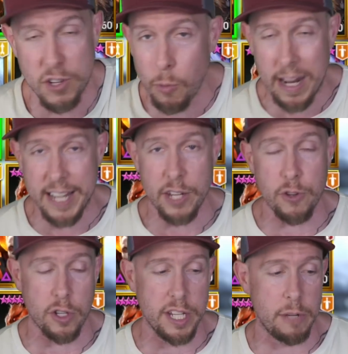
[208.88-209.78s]
to what I
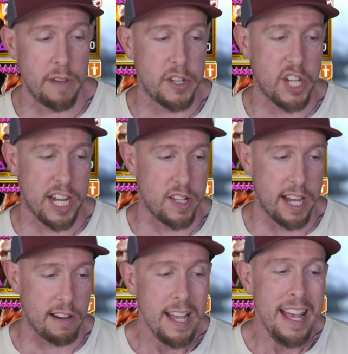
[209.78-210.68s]
usually do on the channel
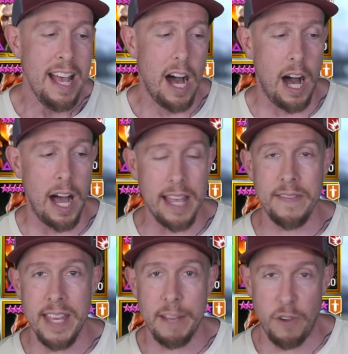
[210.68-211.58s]
here uh,
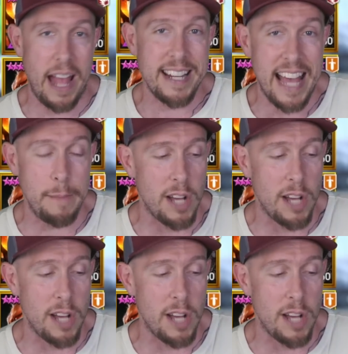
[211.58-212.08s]
in the for endgame